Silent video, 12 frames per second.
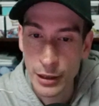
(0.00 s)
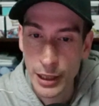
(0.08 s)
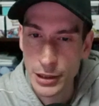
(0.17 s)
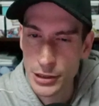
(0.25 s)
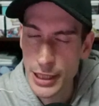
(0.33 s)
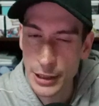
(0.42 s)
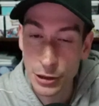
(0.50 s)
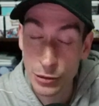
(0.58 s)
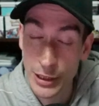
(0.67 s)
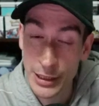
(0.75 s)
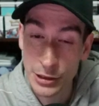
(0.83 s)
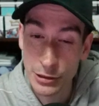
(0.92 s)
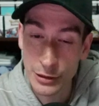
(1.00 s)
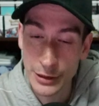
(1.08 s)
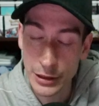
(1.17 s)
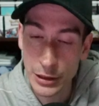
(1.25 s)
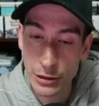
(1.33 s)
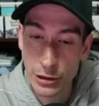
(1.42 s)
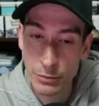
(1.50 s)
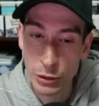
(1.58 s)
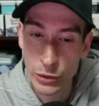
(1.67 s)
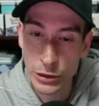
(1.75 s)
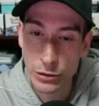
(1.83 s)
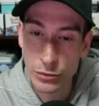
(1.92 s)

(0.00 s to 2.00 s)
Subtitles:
And it's not Terrestrial either, but we do